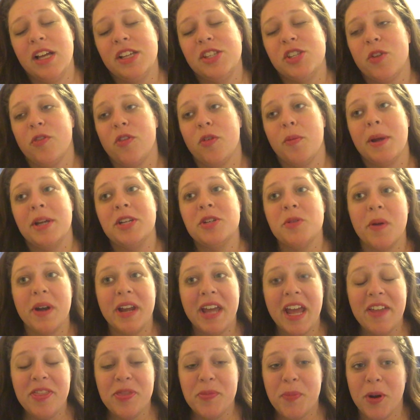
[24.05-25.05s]
So for my
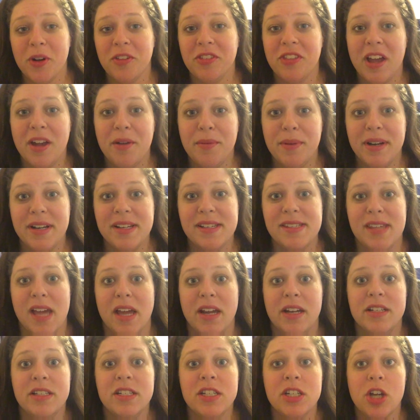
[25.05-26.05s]
28th birthday, we
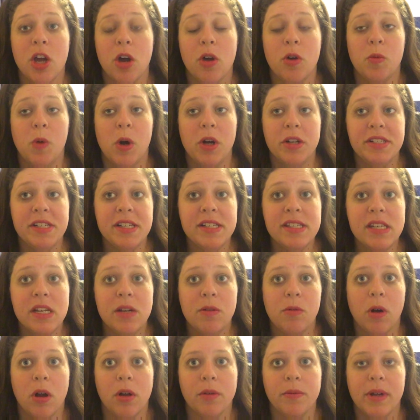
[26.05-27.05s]
decided to go to Walt
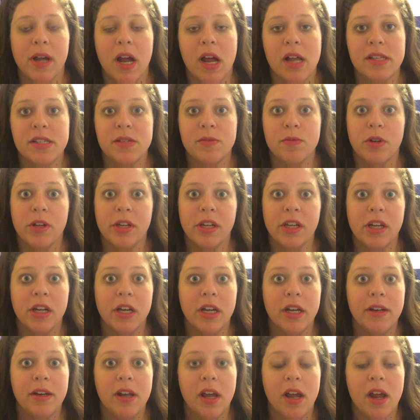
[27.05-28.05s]
Disney World. We got some really
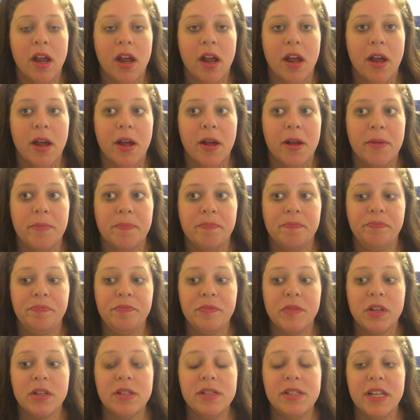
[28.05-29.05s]
good
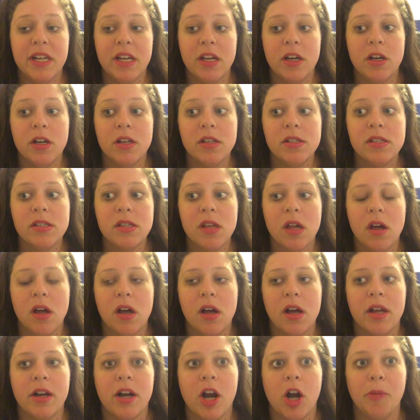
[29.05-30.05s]
deals
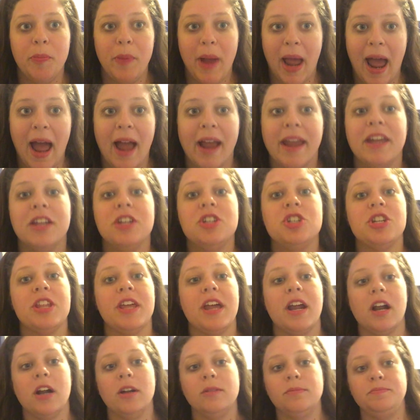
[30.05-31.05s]
on our package
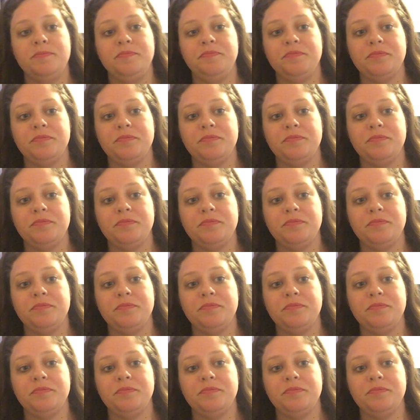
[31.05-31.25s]
there.